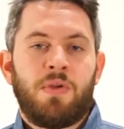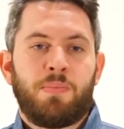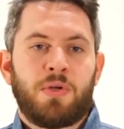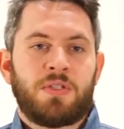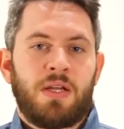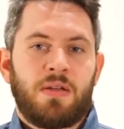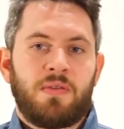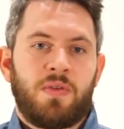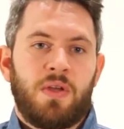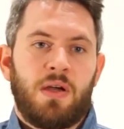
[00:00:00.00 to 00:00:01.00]
We
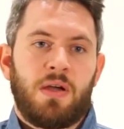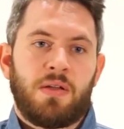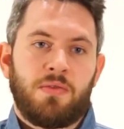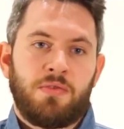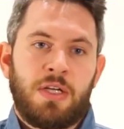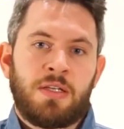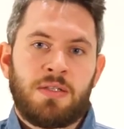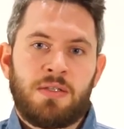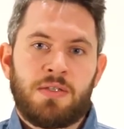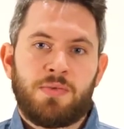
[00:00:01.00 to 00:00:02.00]
present the
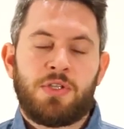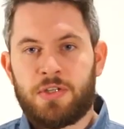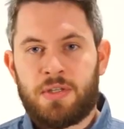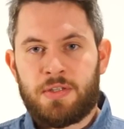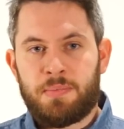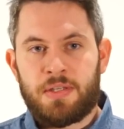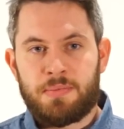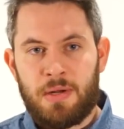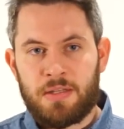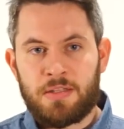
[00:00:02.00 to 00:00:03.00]
Rixels, which
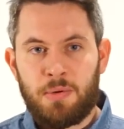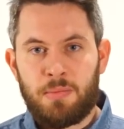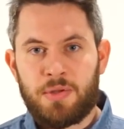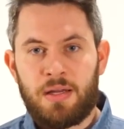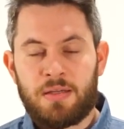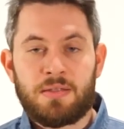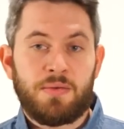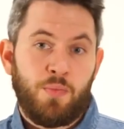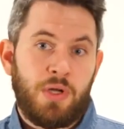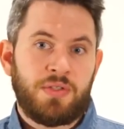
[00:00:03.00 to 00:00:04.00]
displays multiple
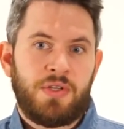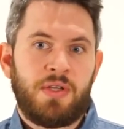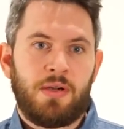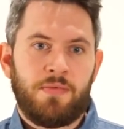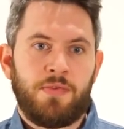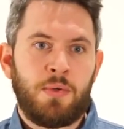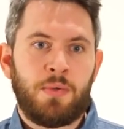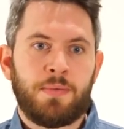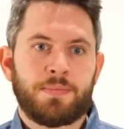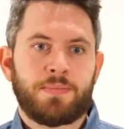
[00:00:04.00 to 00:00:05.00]
modalities in one single view.